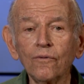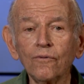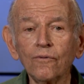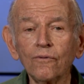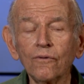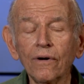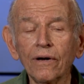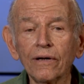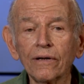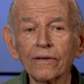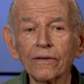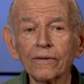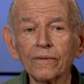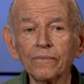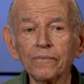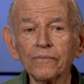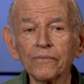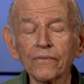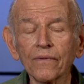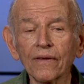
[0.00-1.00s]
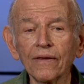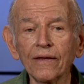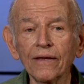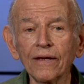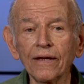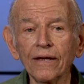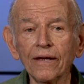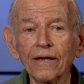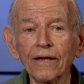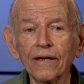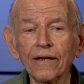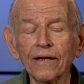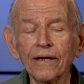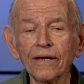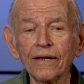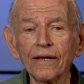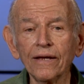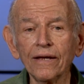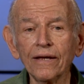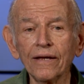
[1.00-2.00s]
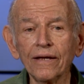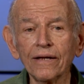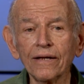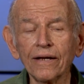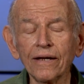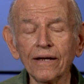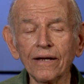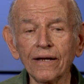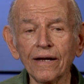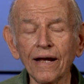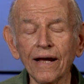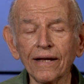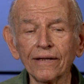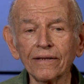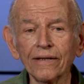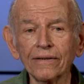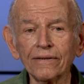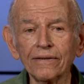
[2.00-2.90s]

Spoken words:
Well, it had the